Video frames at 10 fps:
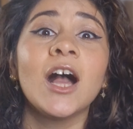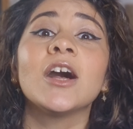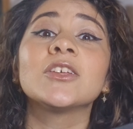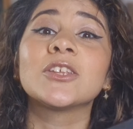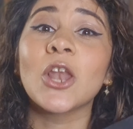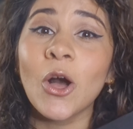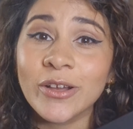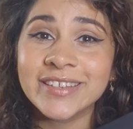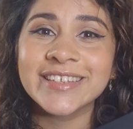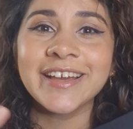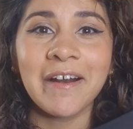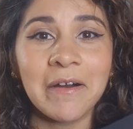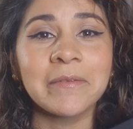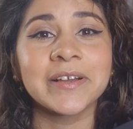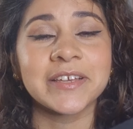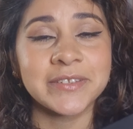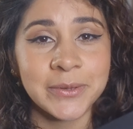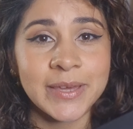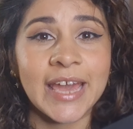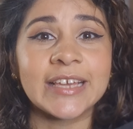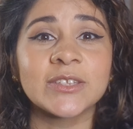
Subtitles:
as long as the artwork is okay.